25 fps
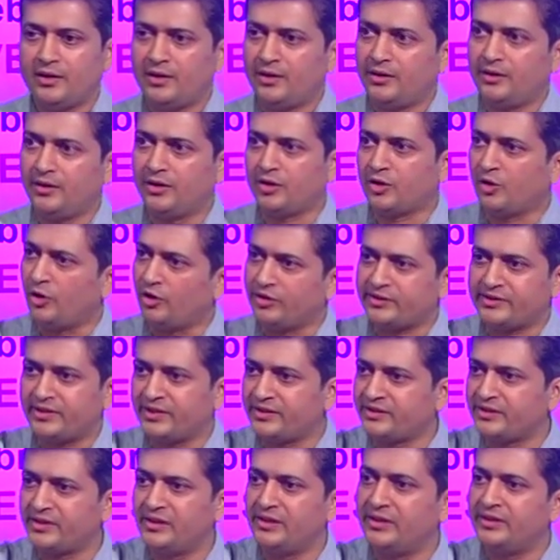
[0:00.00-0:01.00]
the costs are
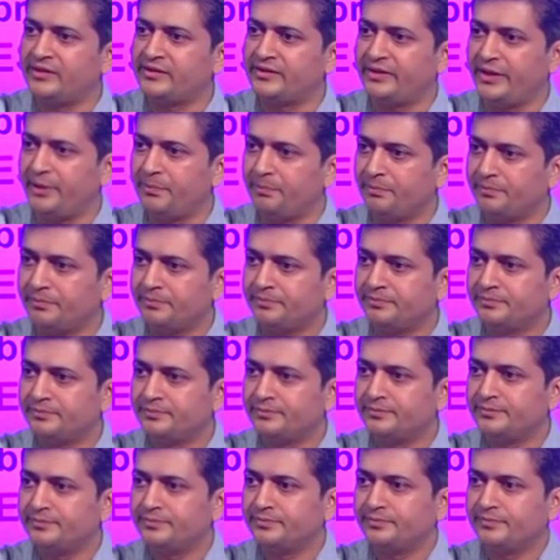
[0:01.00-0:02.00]
still the same,
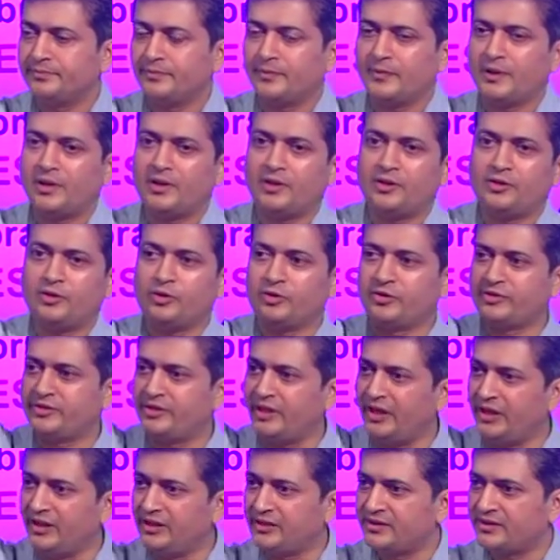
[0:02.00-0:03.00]
your
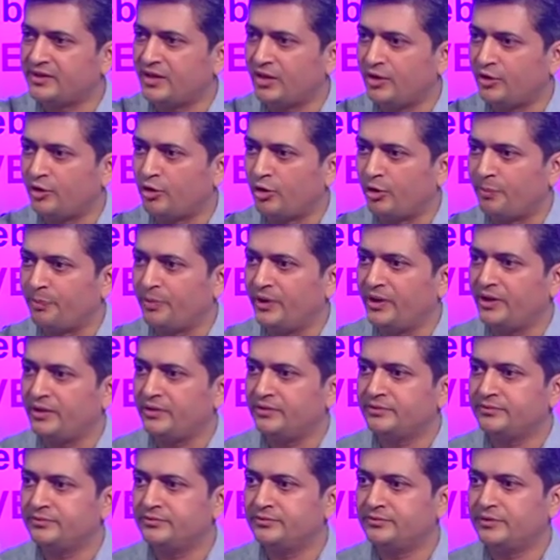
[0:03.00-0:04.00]
sales start dropping,
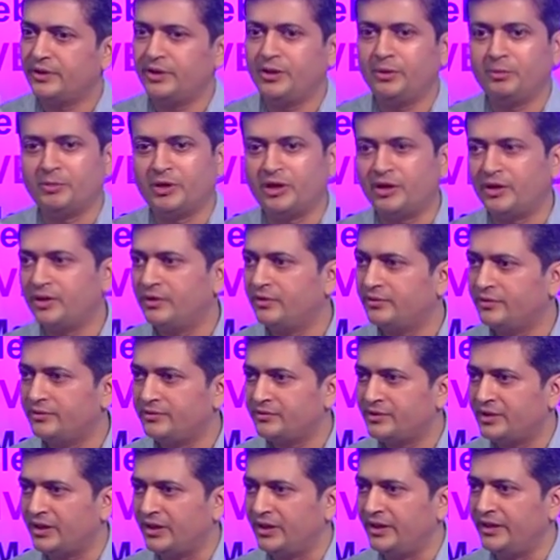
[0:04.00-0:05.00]
demand
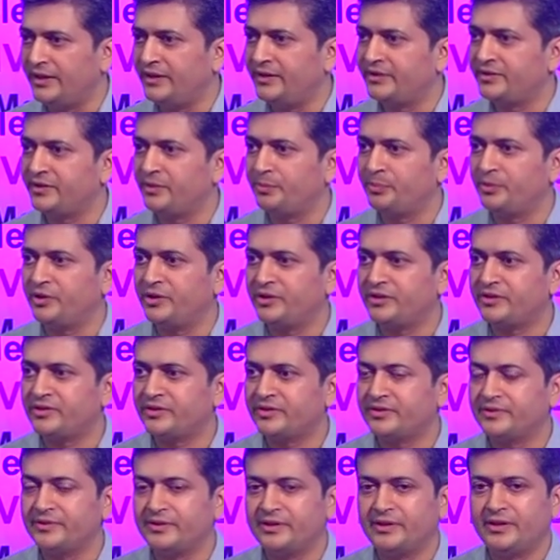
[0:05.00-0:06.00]
suddenly
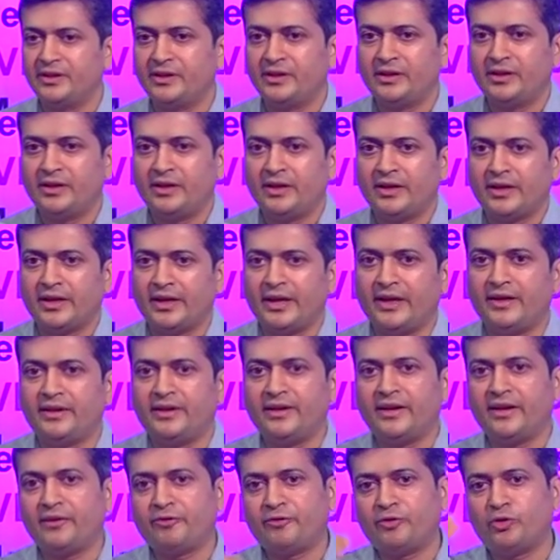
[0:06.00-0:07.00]
disappears, and
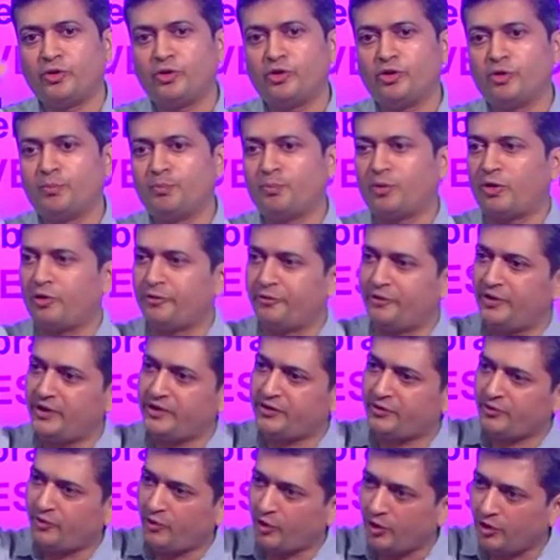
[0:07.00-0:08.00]
therefore your
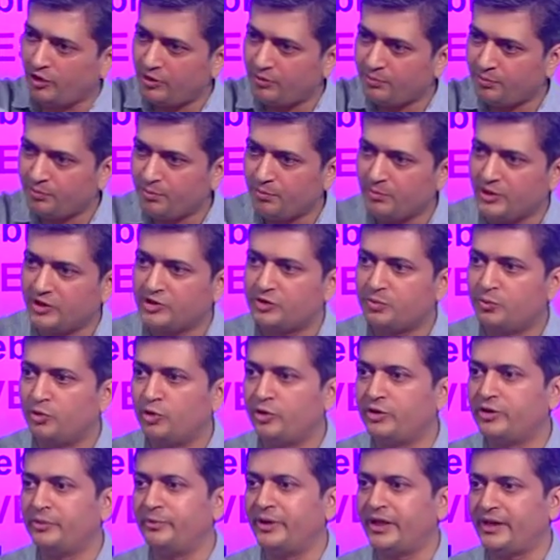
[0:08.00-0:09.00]
profits fall much more
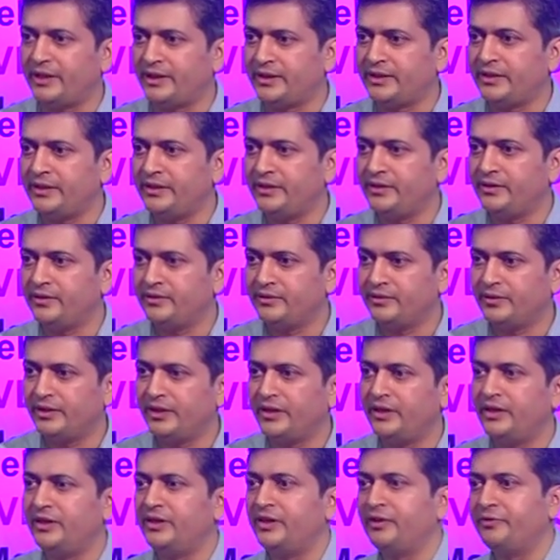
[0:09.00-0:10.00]
dramatically
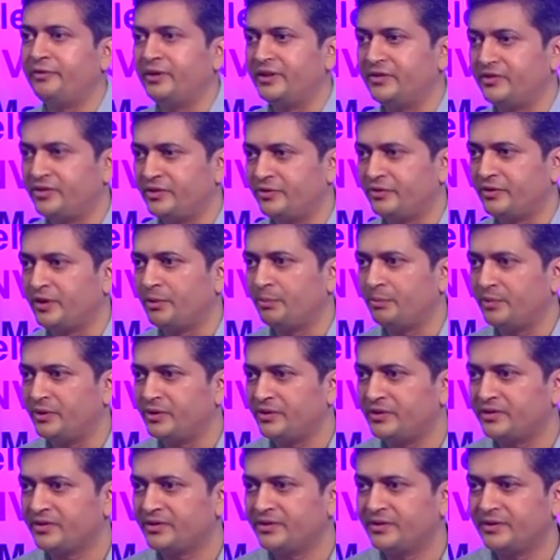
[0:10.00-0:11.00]
than in defensive
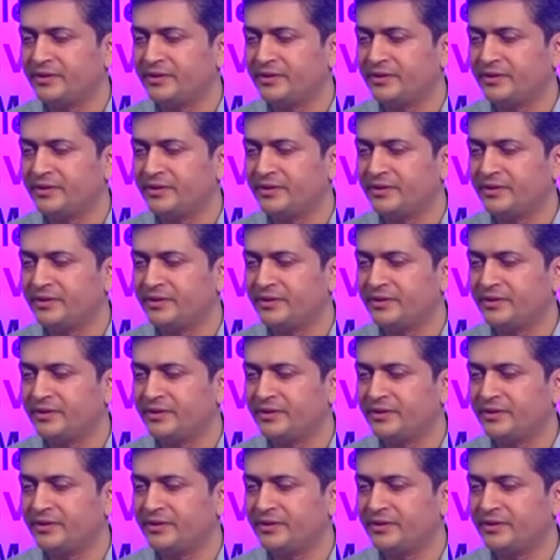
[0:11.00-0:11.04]
companies.